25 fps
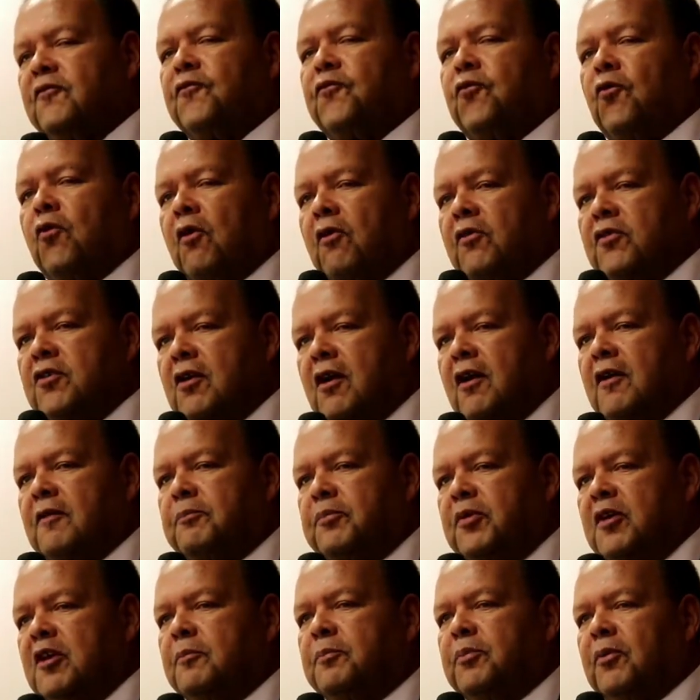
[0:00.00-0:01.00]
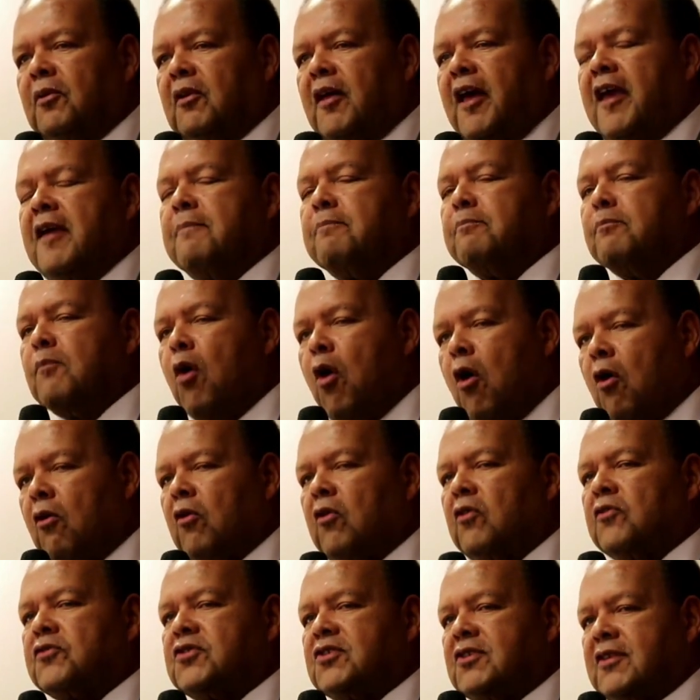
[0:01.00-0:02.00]
for young people a
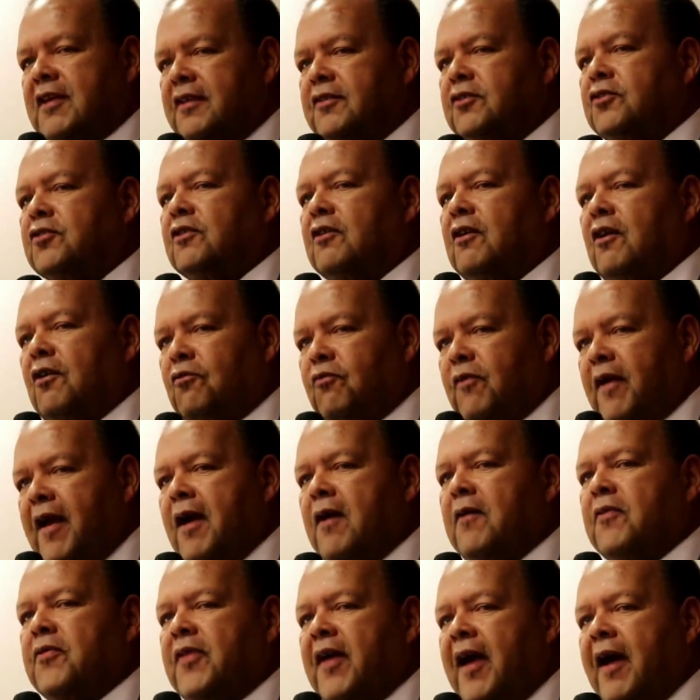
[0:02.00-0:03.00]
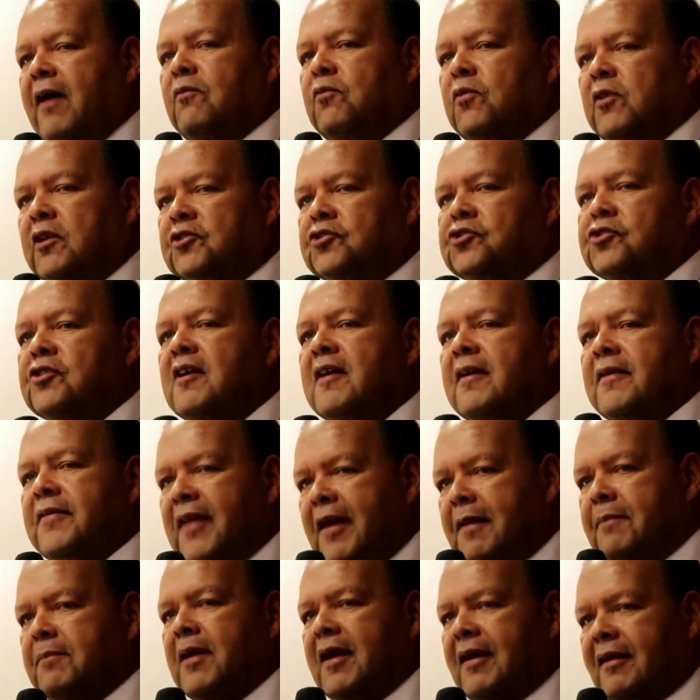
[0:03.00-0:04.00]
moral center around that which
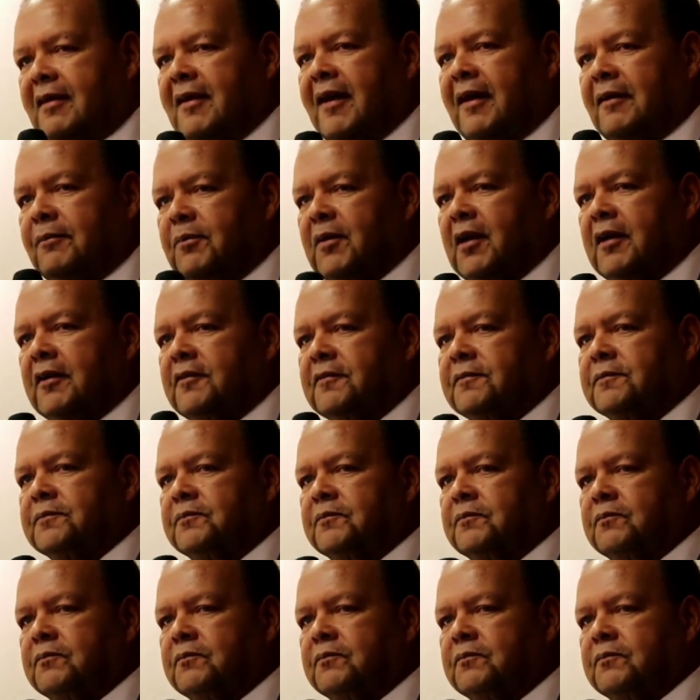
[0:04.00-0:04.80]
they make that money?